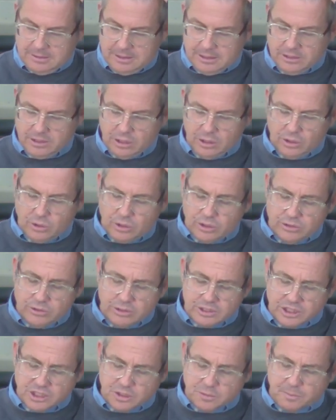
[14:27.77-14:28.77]
And the Lord
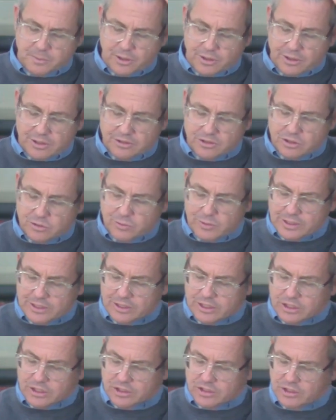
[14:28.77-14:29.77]
responds with
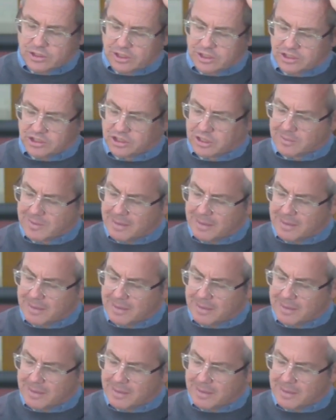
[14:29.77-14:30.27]
an assertion.